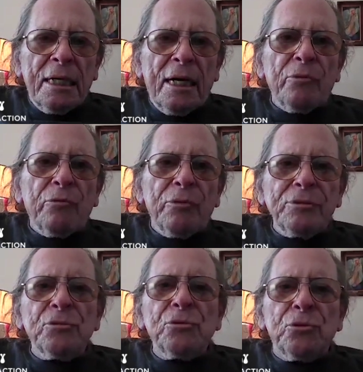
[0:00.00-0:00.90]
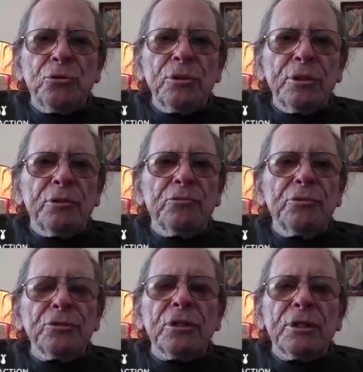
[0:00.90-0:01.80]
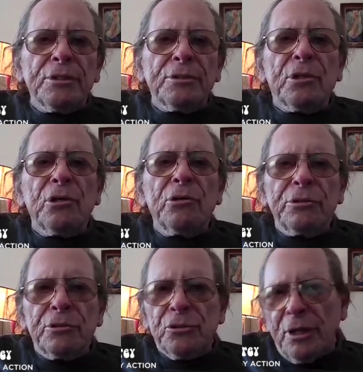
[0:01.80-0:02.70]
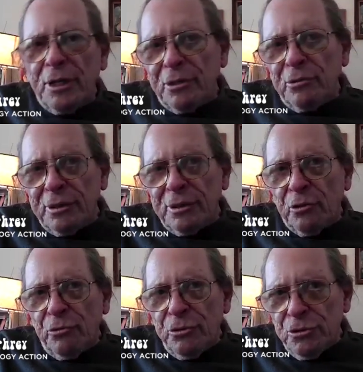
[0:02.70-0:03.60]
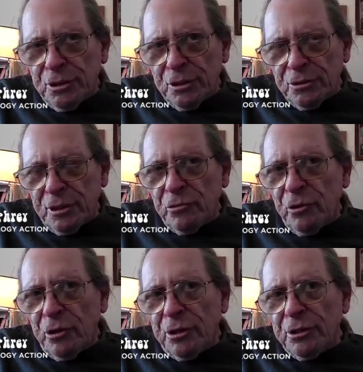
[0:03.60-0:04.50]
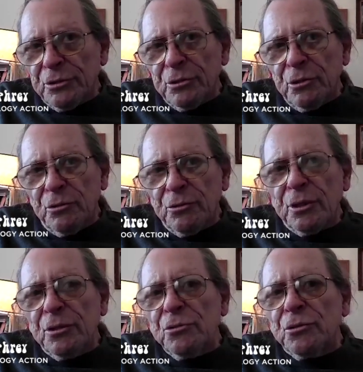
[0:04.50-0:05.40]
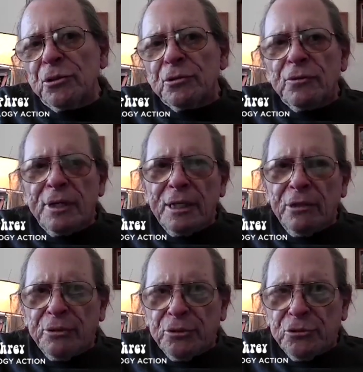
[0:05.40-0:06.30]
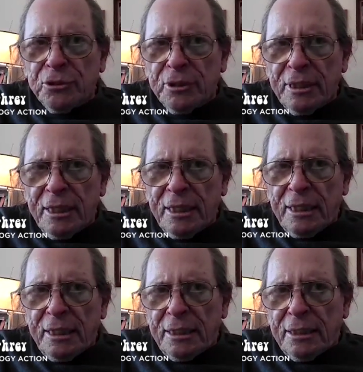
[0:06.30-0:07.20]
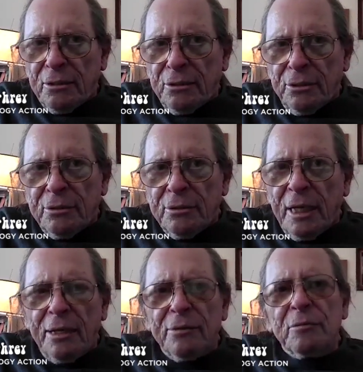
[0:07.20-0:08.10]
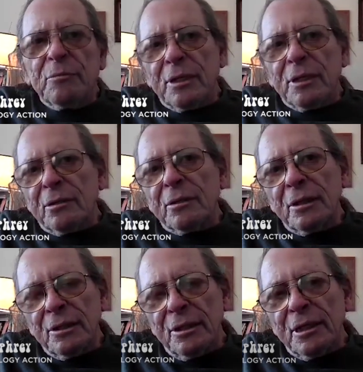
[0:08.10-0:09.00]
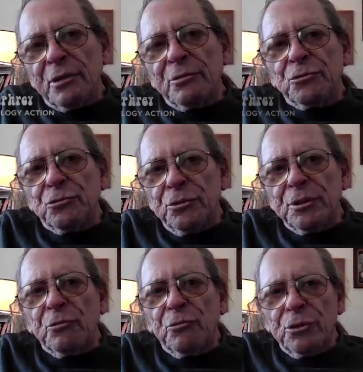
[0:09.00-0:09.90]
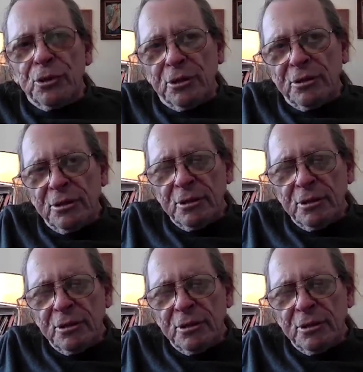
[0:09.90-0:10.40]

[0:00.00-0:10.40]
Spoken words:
I went to school originally to go into psycholinguistics. I wanted to know the history of language and learn how to make language really work